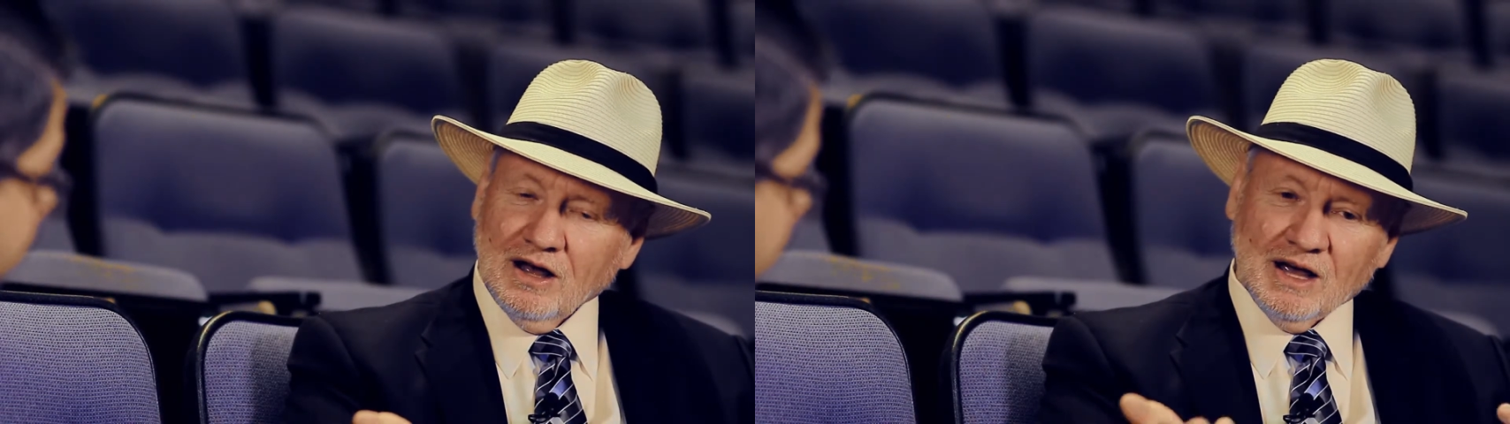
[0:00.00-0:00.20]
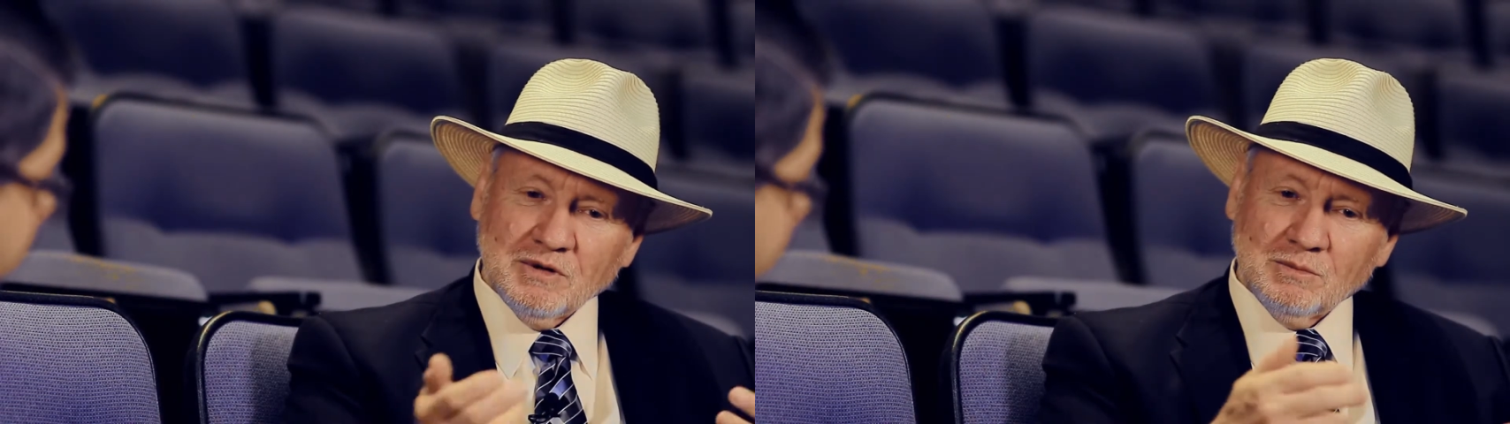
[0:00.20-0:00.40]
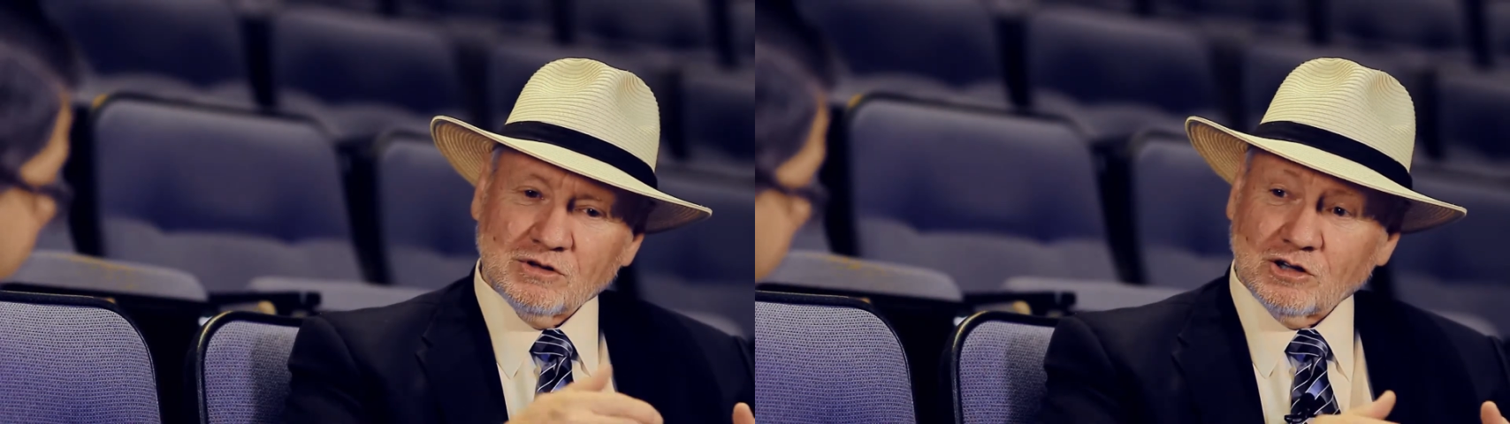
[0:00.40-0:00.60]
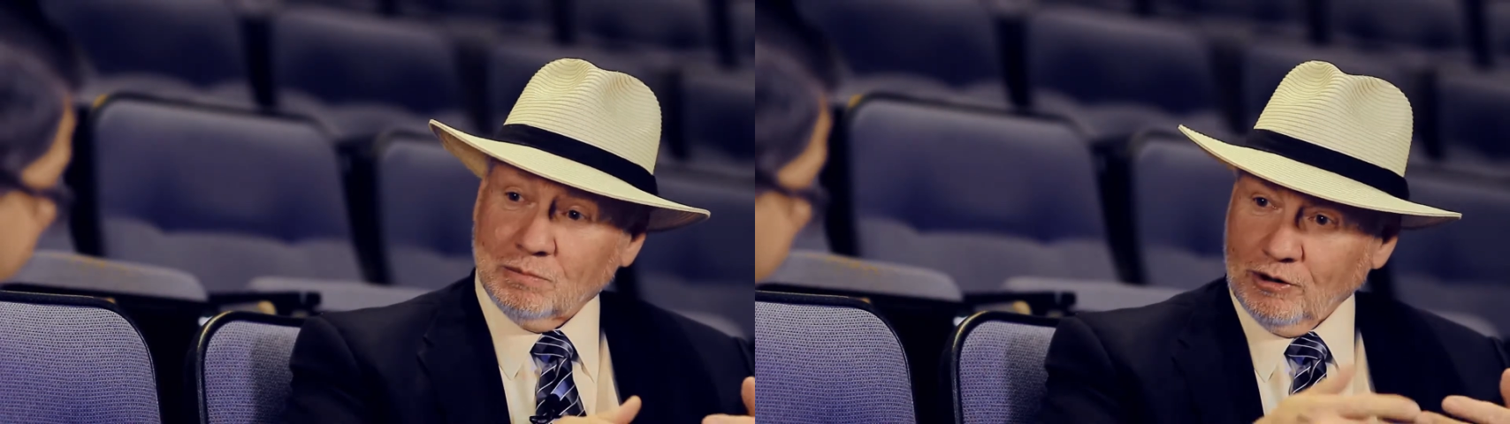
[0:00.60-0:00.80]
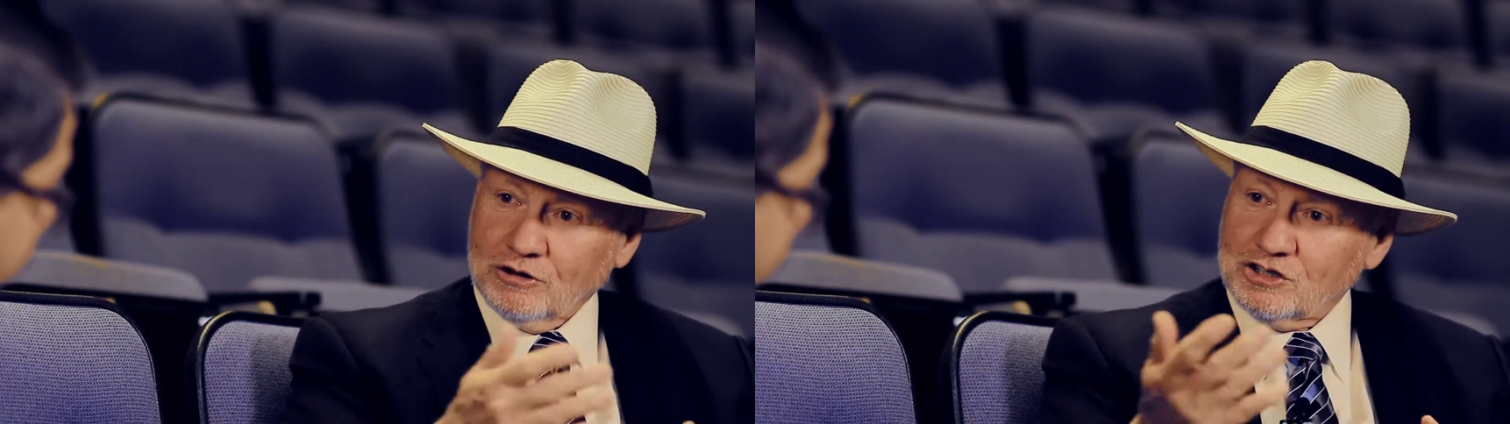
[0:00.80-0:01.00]
I'm able to
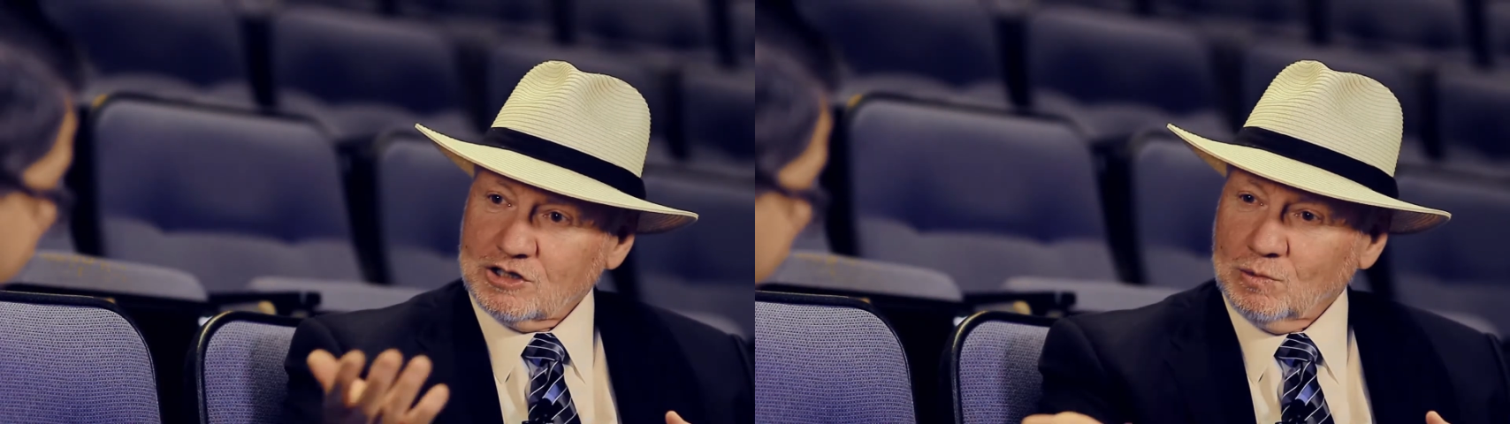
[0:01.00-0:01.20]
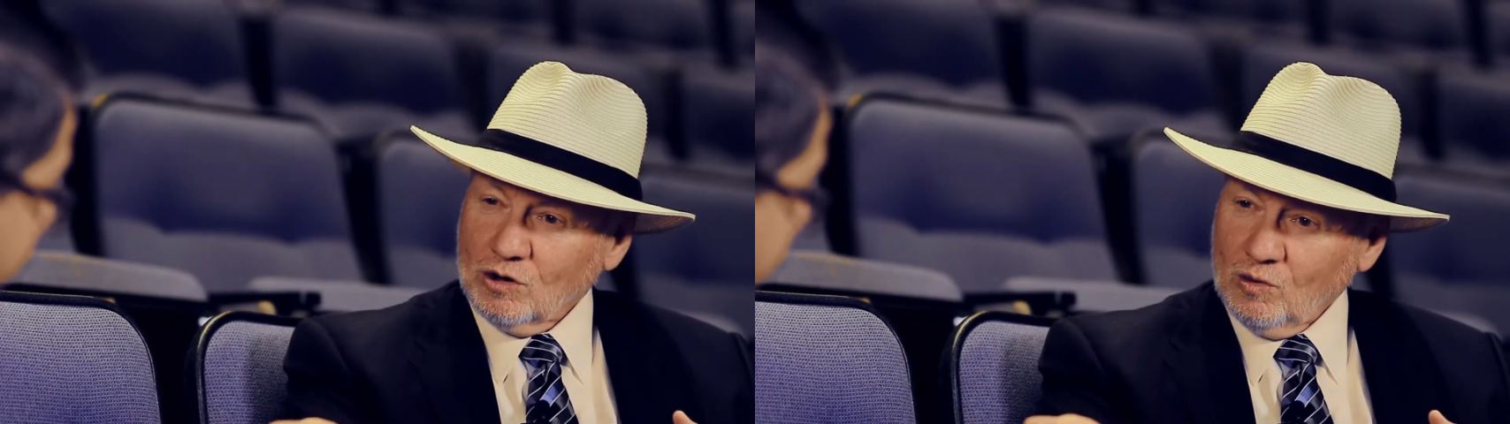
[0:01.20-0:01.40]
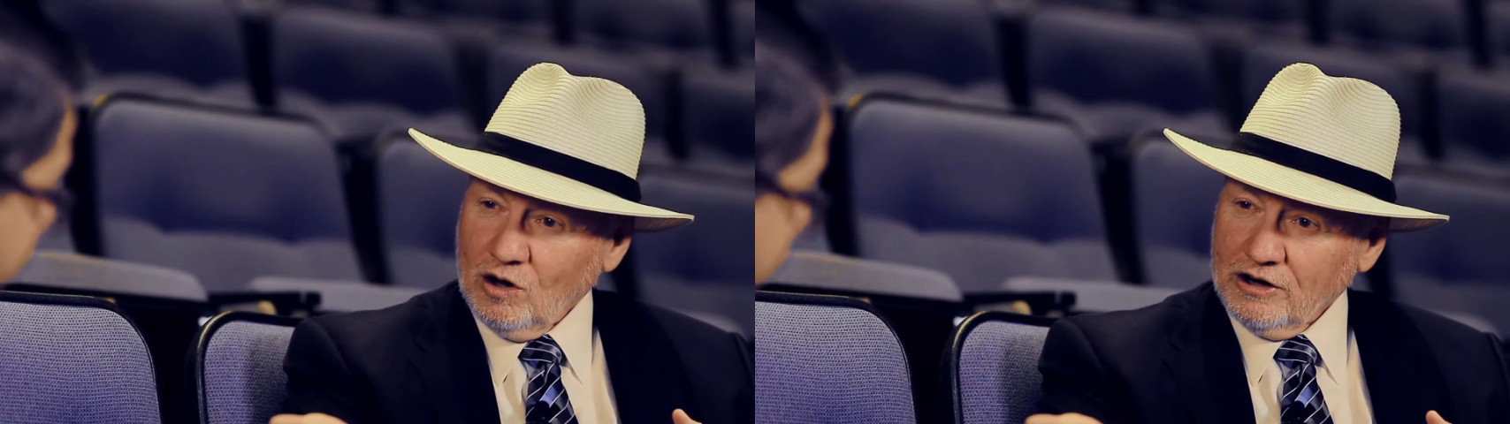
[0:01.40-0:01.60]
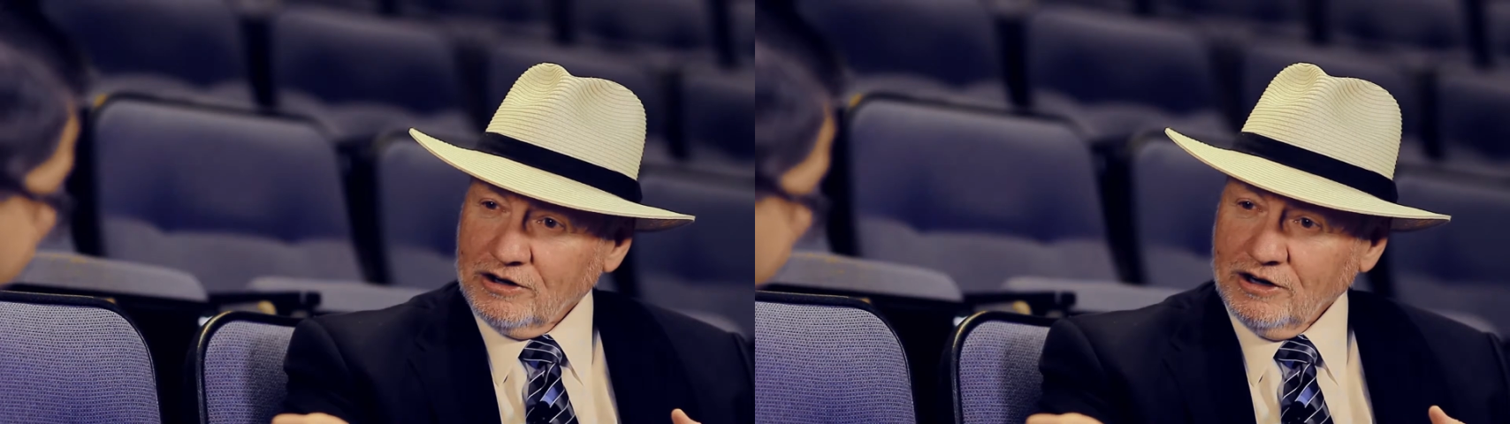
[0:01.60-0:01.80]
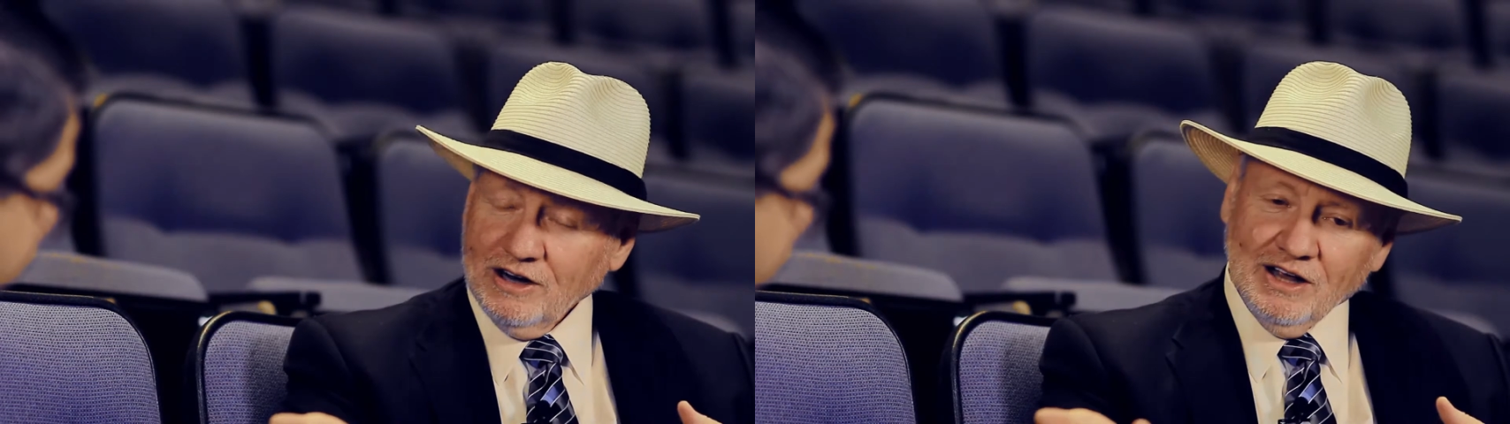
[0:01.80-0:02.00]
purchase more
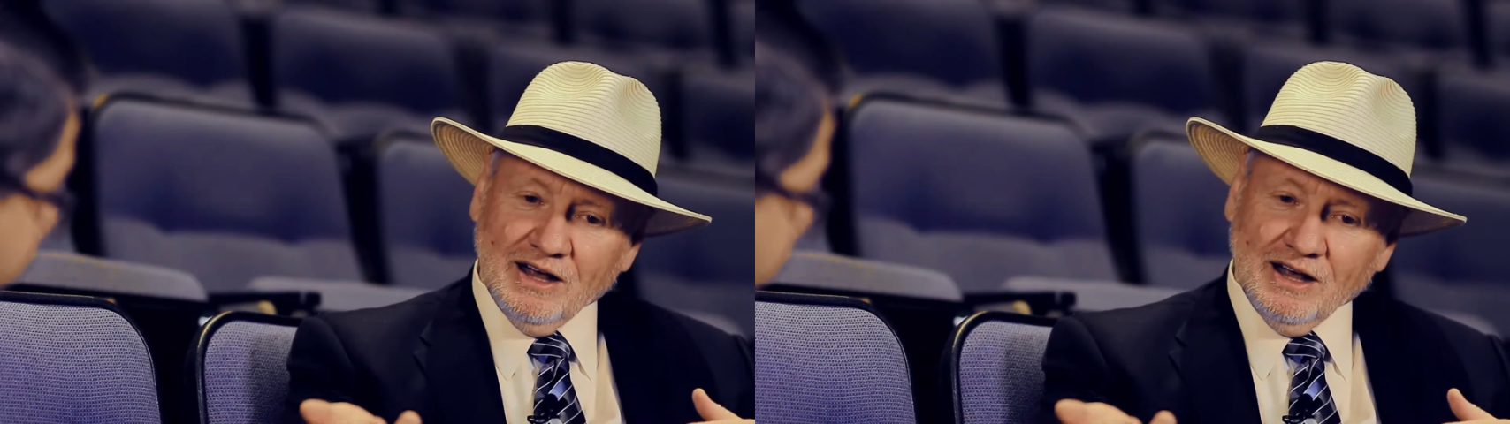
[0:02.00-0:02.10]
water.